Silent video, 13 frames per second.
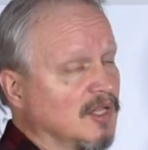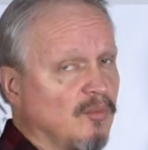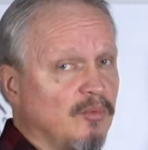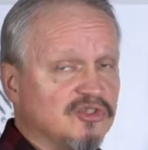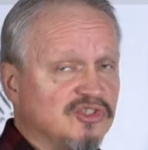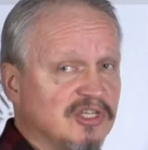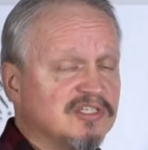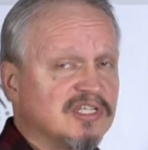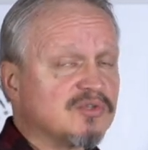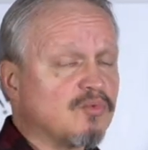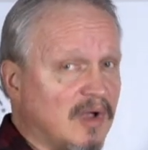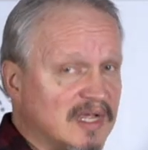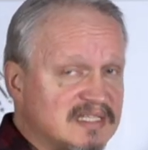Well,
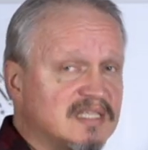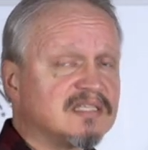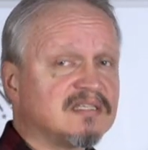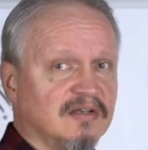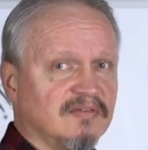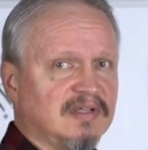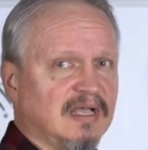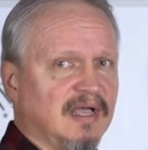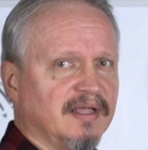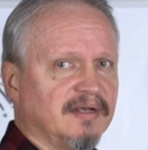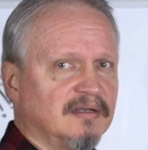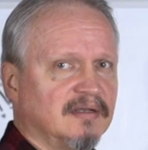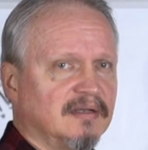Jesus was the Son of
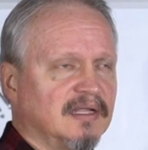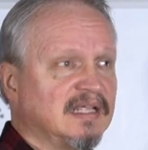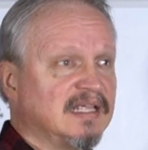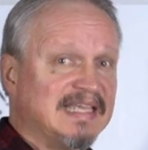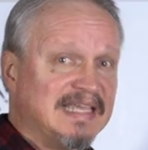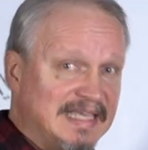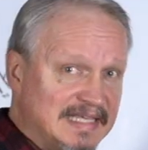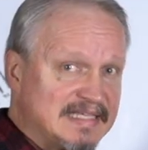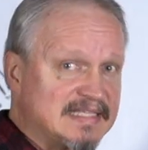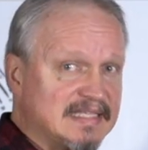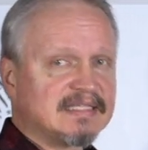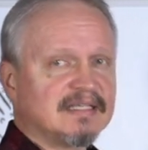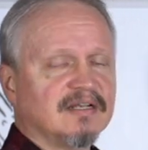God. He is
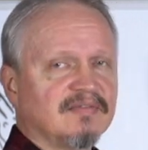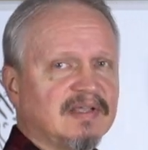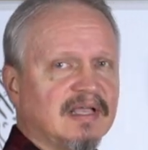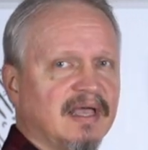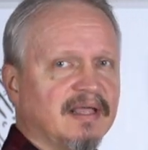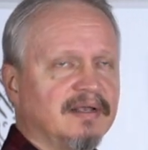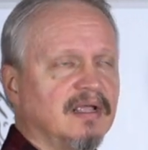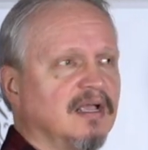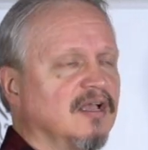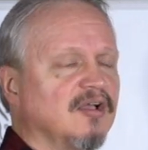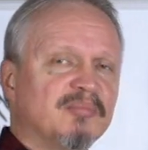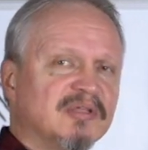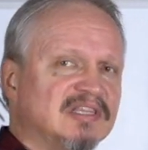the Son of God,
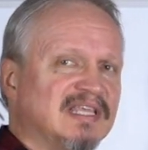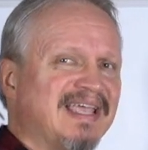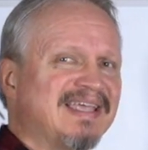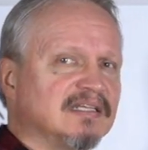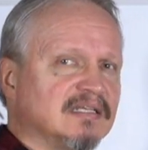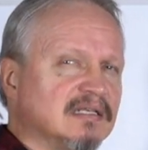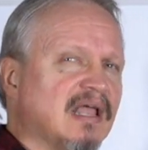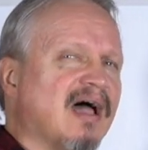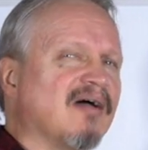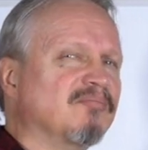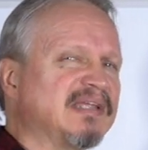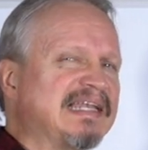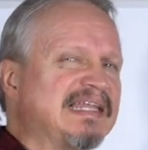but they did
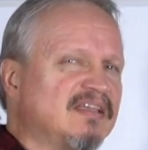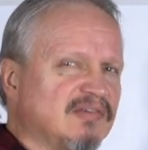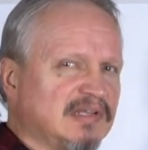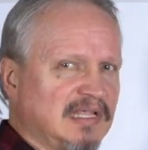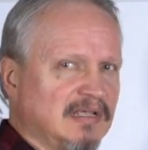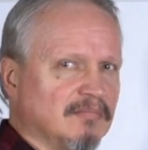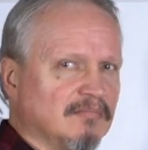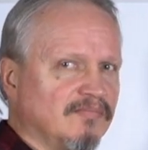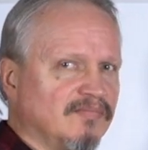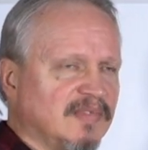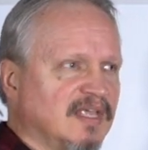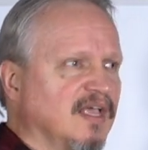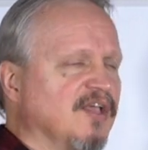not believe in him.
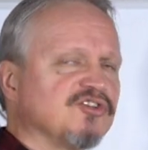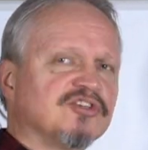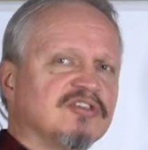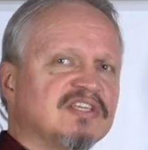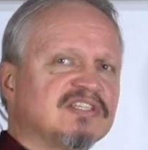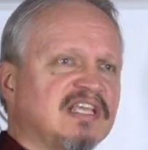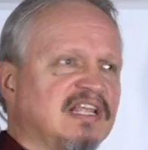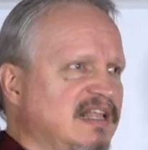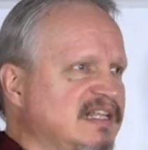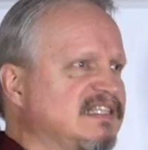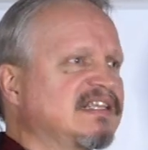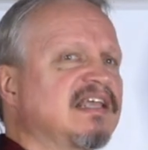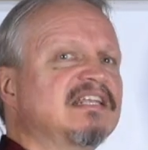So they said,
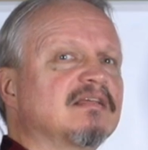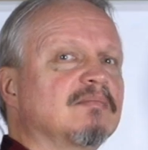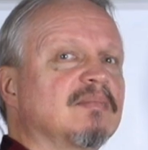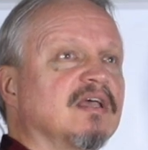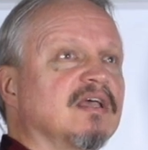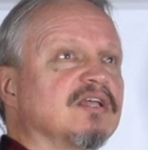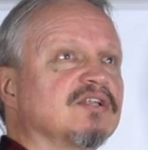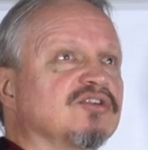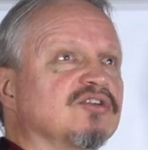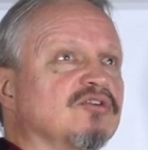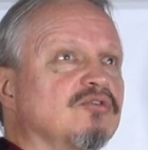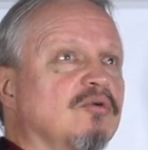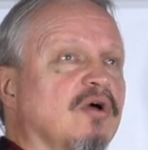"Let's send him
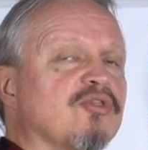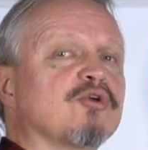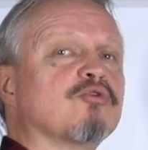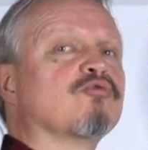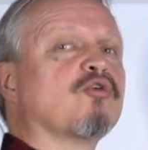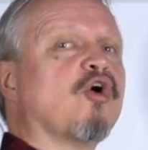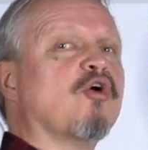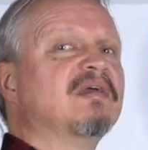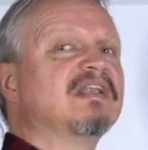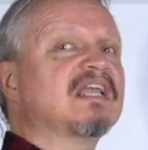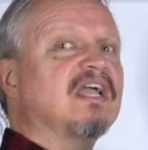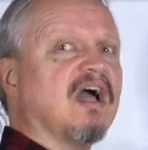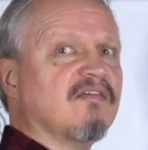to the
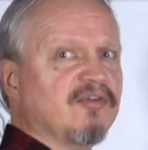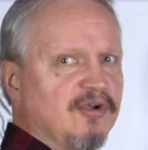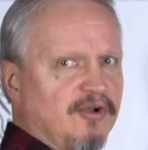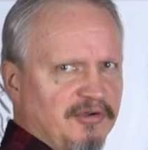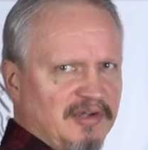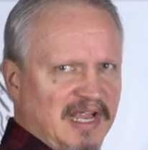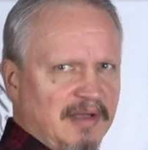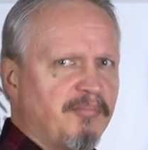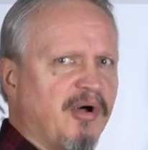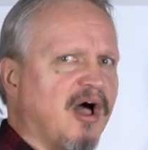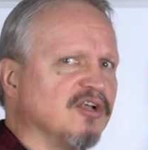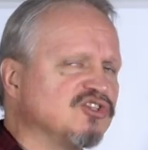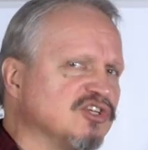Roman governor named
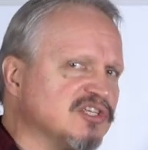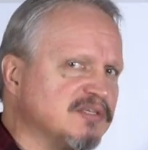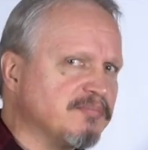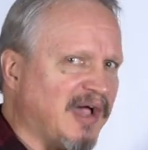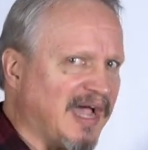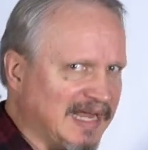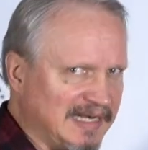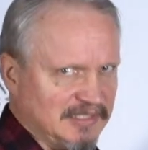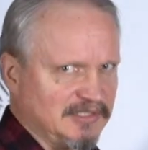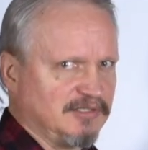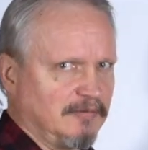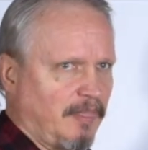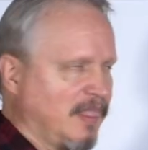Pontius Pilate."